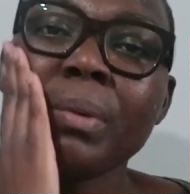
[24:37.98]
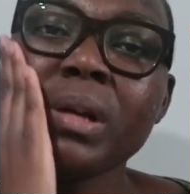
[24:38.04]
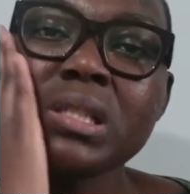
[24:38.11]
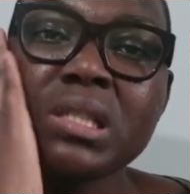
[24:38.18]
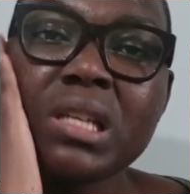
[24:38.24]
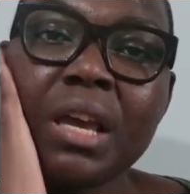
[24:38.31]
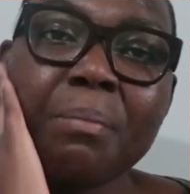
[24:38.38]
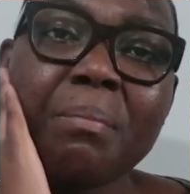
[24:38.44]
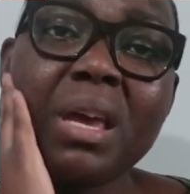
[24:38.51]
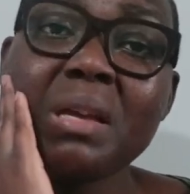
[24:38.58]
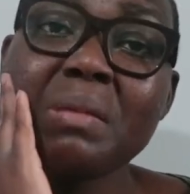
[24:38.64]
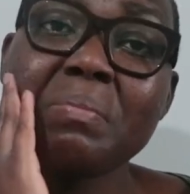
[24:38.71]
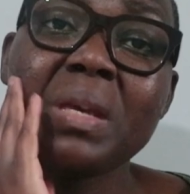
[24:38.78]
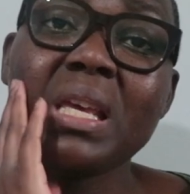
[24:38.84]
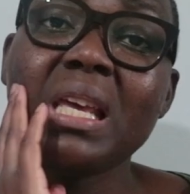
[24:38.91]
but it
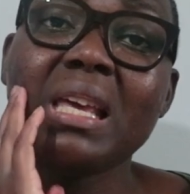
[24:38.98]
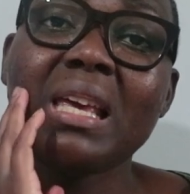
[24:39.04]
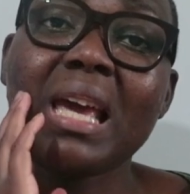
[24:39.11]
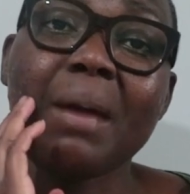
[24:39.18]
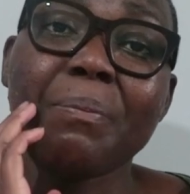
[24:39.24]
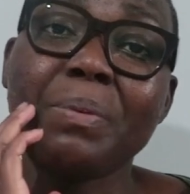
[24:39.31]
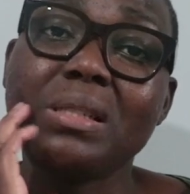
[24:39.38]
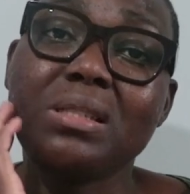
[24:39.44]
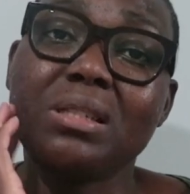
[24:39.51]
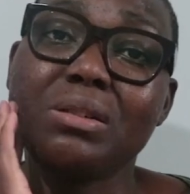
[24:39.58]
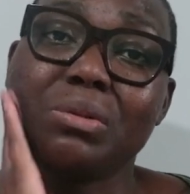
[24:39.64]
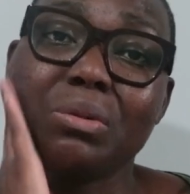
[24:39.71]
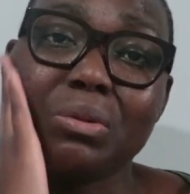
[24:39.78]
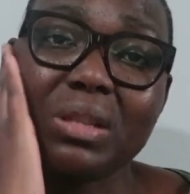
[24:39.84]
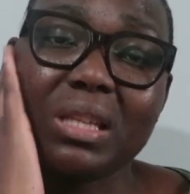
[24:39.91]
may be
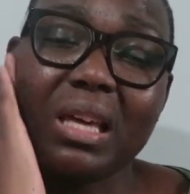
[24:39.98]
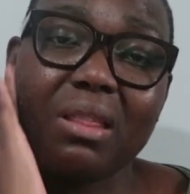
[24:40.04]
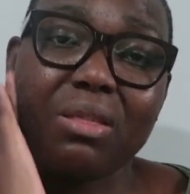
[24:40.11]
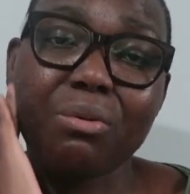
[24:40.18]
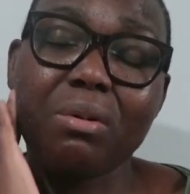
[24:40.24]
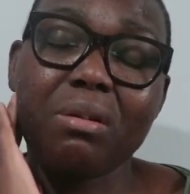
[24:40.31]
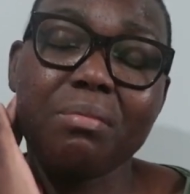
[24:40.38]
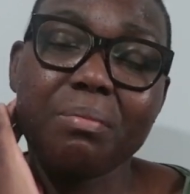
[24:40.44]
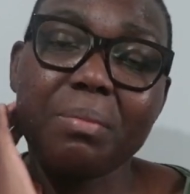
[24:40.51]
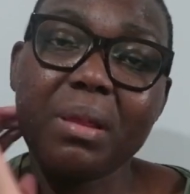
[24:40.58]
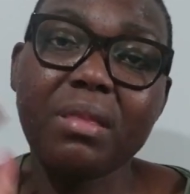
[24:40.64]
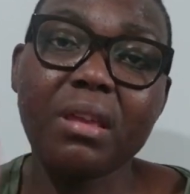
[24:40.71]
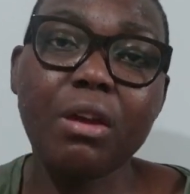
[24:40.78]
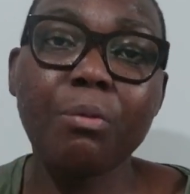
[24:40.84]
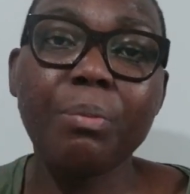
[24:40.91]
capital or the other one,
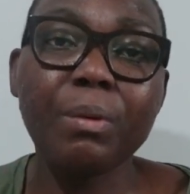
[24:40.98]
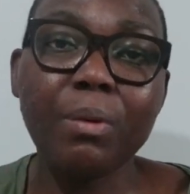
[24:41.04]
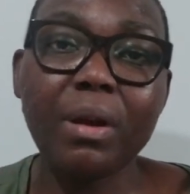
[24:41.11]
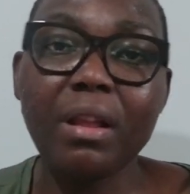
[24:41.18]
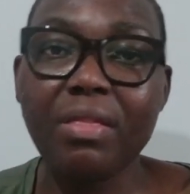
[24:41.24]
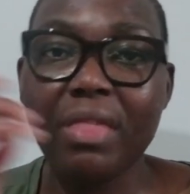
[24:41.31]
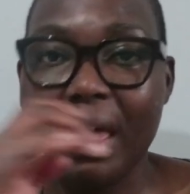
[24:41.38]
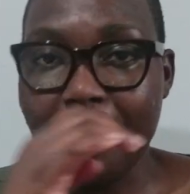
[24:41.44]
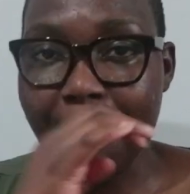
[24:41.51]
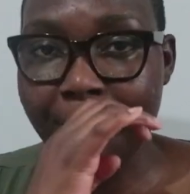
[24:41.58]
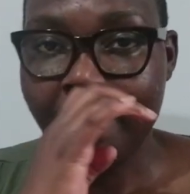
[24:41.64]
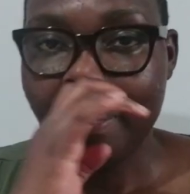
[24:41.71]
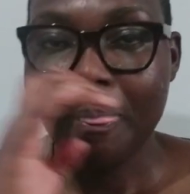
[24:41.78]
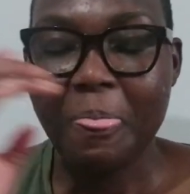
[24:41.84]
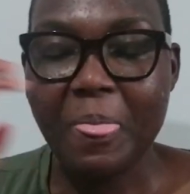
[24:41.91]
but it will be one of
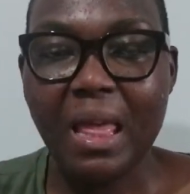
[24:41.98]
them.